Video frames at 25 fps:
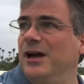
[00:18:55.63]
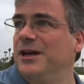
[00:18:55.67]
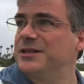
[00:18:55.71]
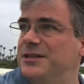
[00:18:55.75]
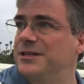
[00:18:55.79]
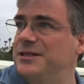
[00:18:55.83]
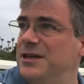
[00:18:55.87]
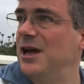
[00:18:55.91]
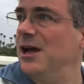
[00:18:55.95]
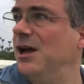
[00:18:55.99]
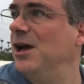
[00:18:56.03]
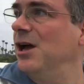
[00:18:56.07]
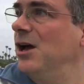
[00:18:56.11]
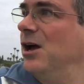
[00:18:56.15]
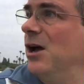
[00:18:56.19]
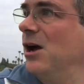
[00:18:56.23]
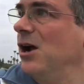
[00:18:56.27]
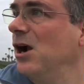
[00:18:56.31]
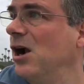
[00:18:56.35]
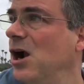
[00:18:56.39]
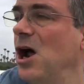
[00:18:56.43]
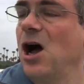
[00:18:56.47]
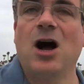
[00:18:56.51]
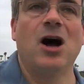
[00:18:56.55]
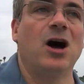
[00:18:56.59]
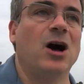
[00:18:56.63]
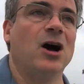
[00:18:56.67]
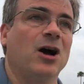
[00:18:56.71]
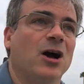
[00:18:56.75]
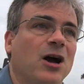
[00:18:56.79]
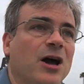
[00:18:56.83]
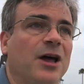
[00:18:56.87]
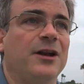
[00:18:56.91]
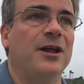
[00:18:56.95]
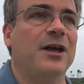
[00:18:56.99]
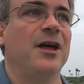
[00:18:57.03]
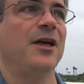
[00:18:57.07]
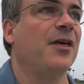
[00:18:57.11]
us
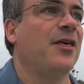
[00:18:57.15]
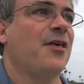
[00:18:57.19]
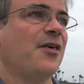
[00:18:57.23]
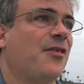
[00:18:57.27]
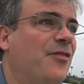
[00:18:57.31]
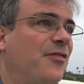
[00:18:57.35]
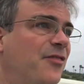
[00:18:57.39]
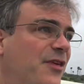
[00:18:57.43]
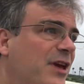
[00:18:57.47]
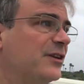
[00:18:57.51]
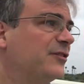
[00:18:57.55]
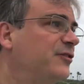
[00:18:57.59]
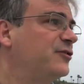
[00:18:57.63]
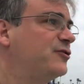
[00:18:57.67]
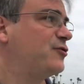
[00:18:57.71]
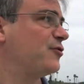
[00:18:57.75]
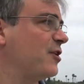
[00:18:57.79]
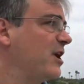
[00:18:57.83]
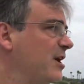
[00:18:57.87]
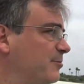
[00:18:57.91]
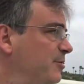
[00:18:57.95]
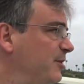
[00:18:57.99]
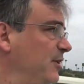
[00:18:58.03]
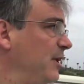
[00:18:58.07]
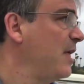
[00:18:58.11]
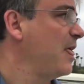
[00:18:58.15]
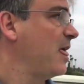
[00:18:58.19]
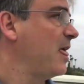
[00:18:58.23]
on this trip